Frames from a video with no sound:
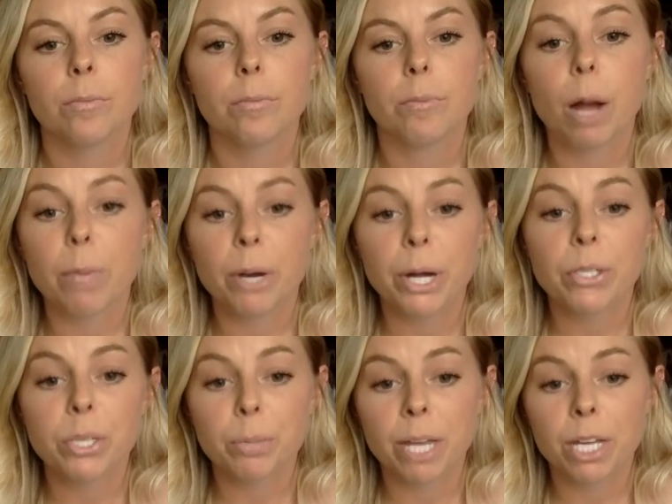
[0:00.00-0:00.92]
proper
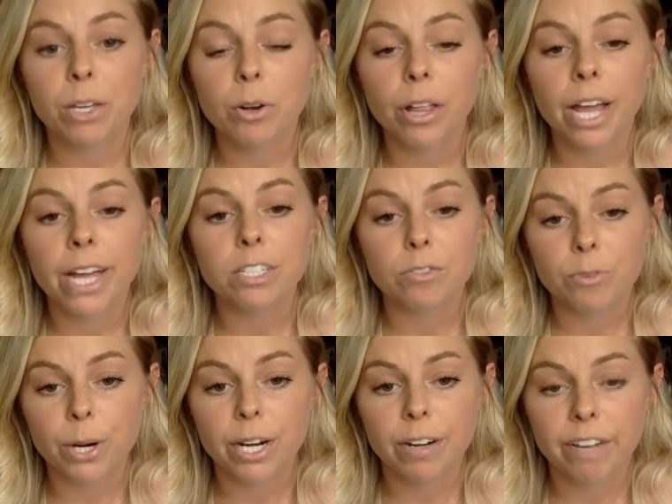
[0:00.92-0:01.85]
codes are being utilized
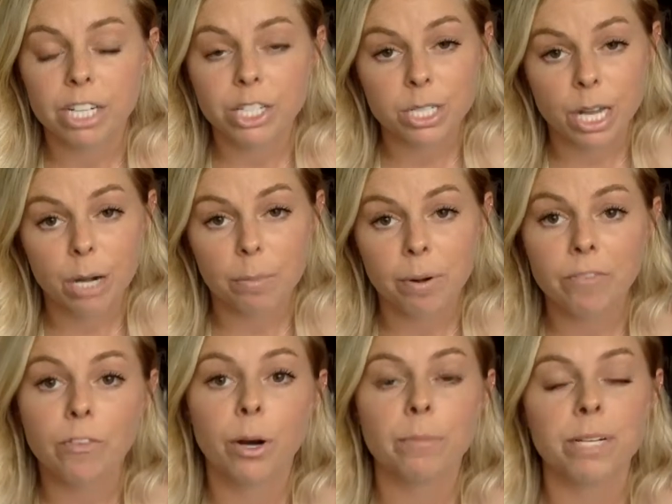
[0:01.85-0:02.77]
for interventions that are
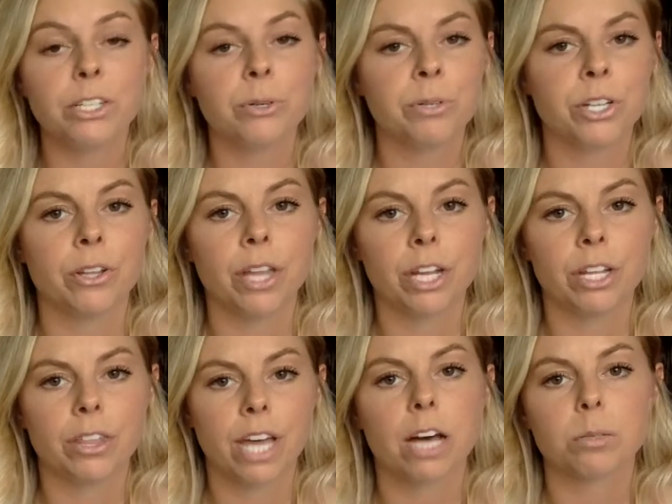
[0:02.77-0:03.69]
performed and to ensure
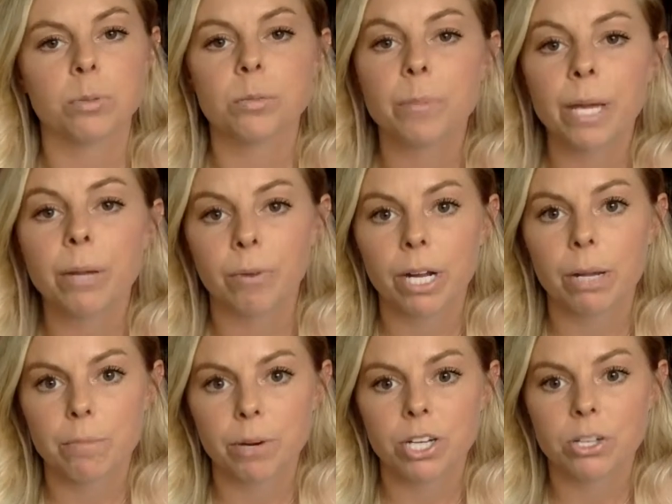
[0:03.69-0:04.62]
that the hospital is being
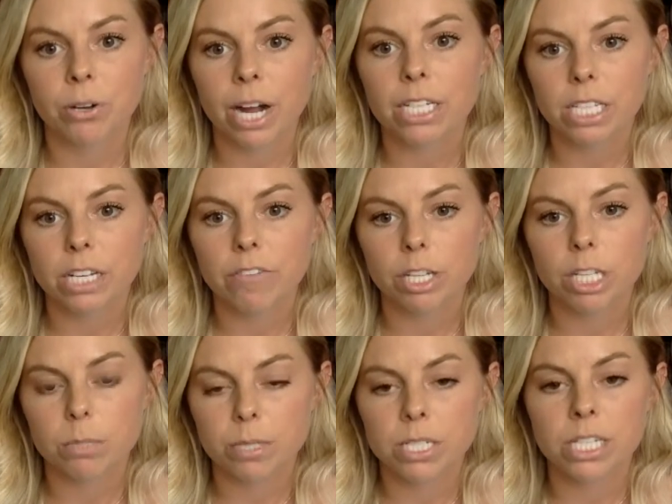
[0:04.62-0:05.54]
reimbursed correctly for
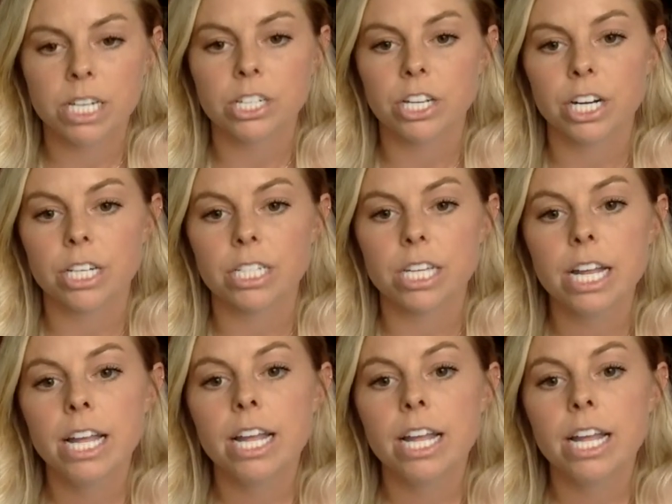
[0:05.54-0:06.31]
these procedures.